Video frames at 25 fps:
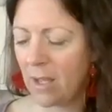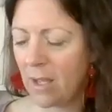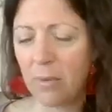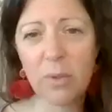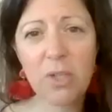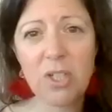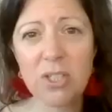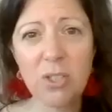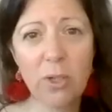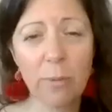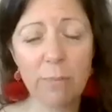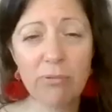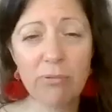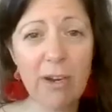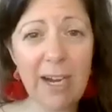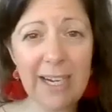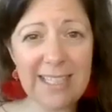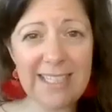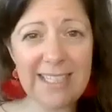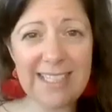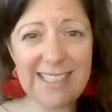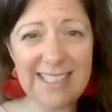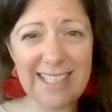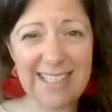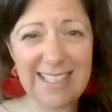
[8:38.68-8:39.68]
We're just not
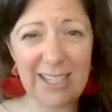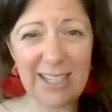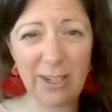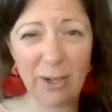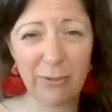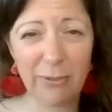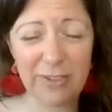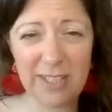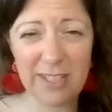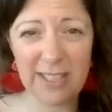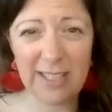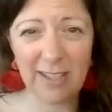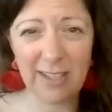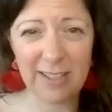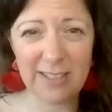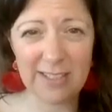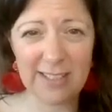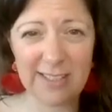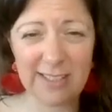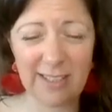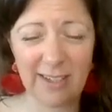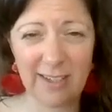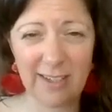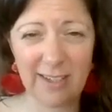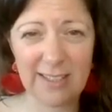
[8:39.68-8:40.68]
practiced at it often in our
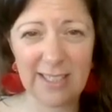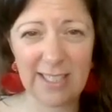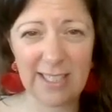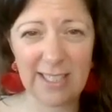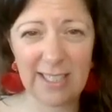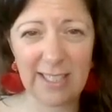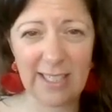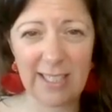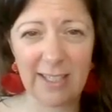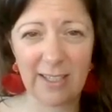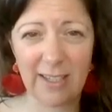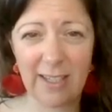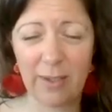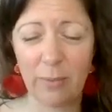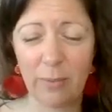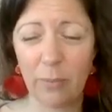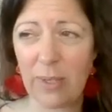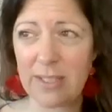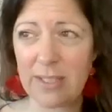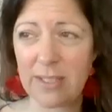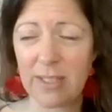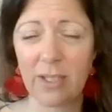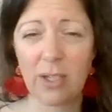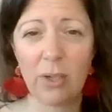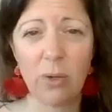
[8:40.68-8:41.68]
society, in
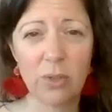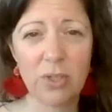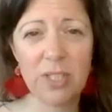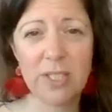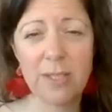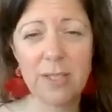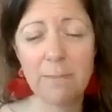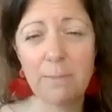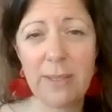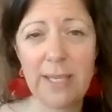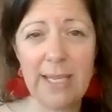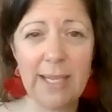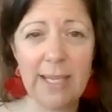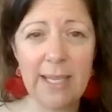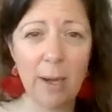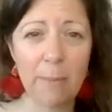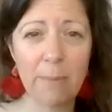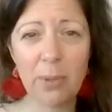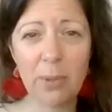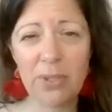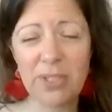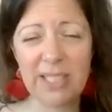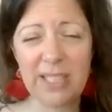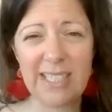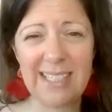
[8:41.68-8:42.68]
Western culture, to be in our
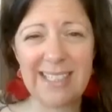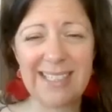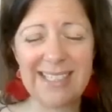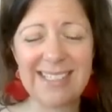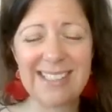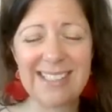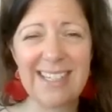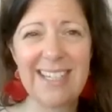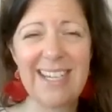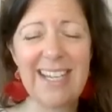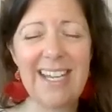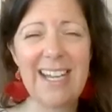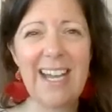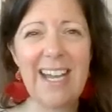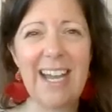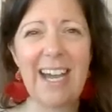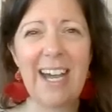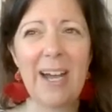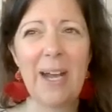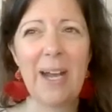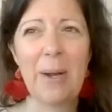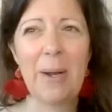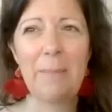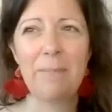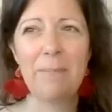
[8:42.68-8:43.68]
bodies.
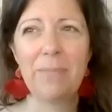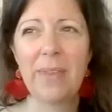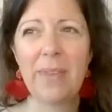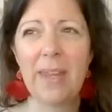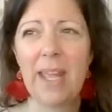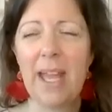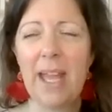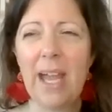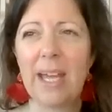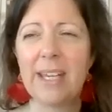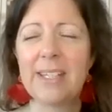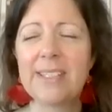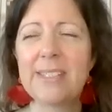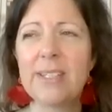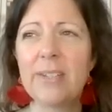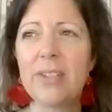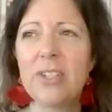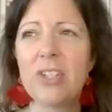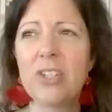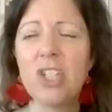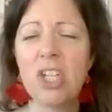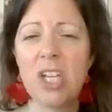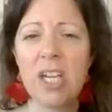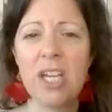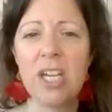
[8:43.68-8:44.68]
And so the
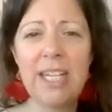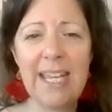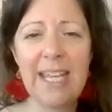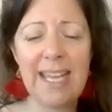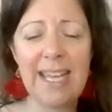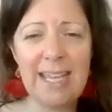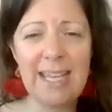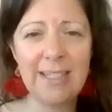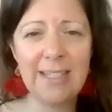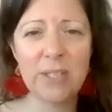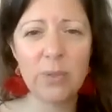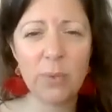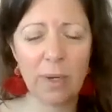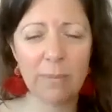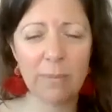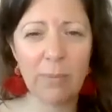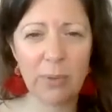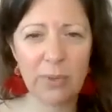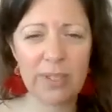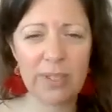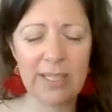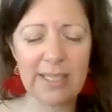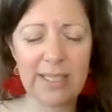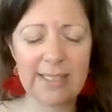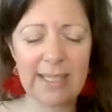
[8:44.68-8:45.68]
journey into our
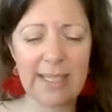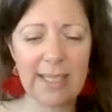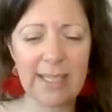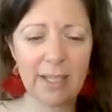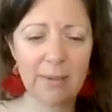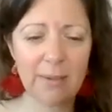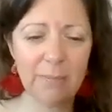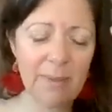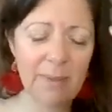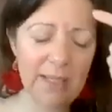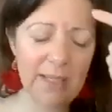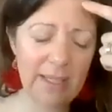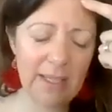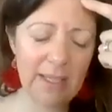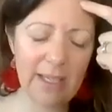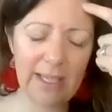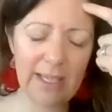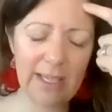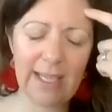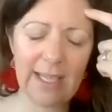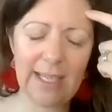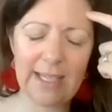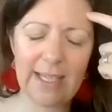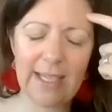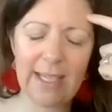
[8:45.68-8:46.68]
bodies, it can be,
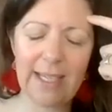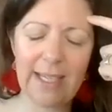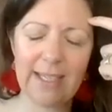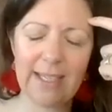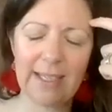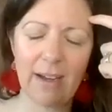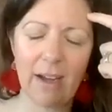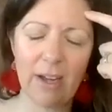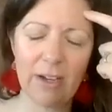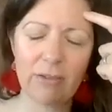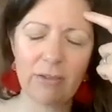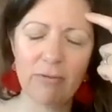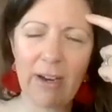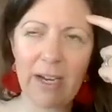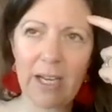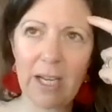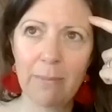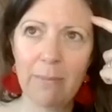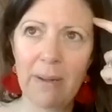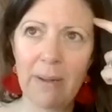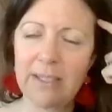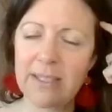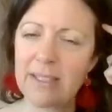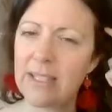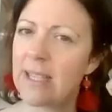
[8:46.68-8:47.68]
I'd
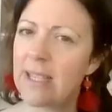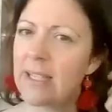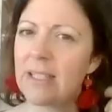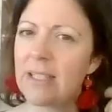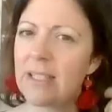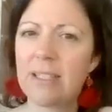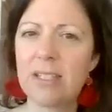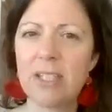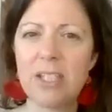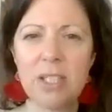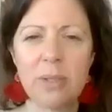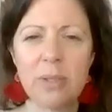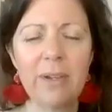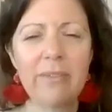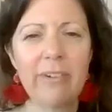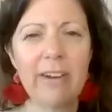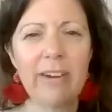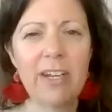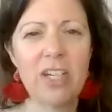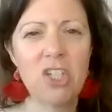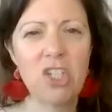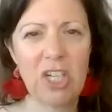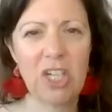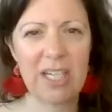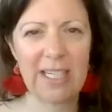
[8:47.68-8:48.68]
recommend to do it
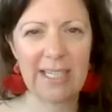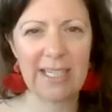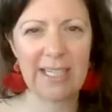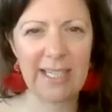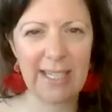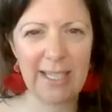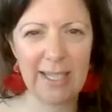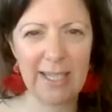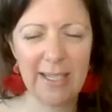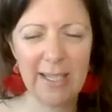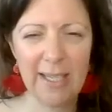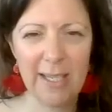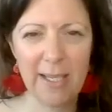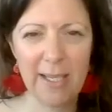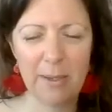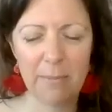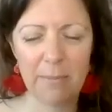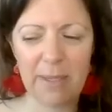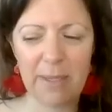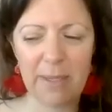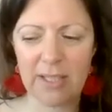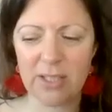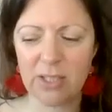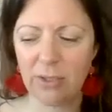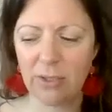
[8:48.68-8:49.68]
very gently,
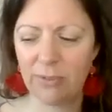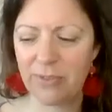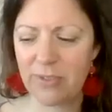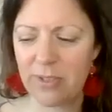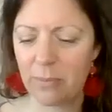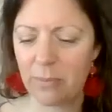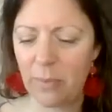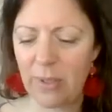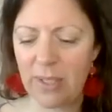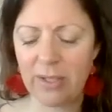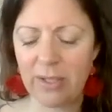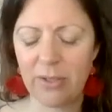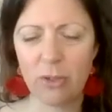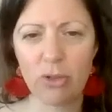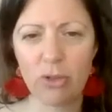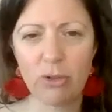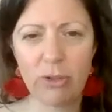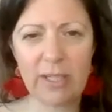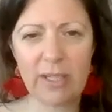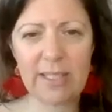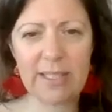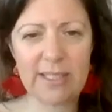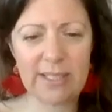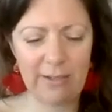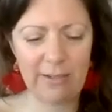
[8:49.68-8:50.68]
because often we can
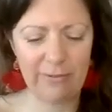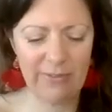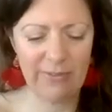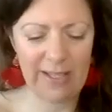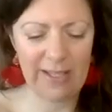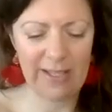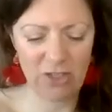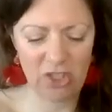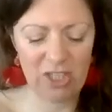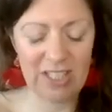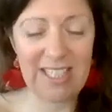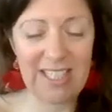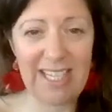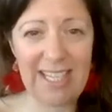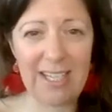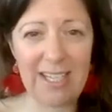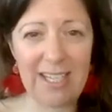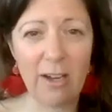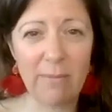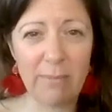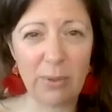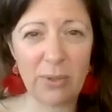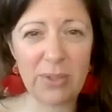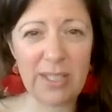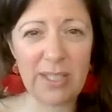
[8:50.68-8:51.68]
trigger stuff that's just in
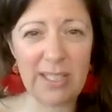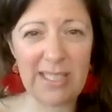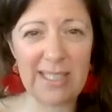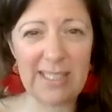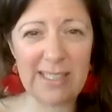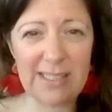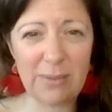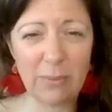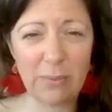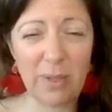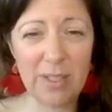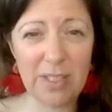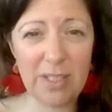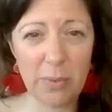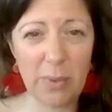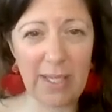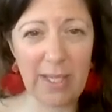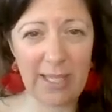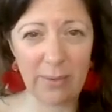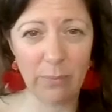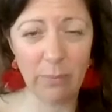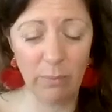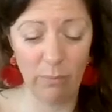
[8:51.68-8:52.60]
our bodies once we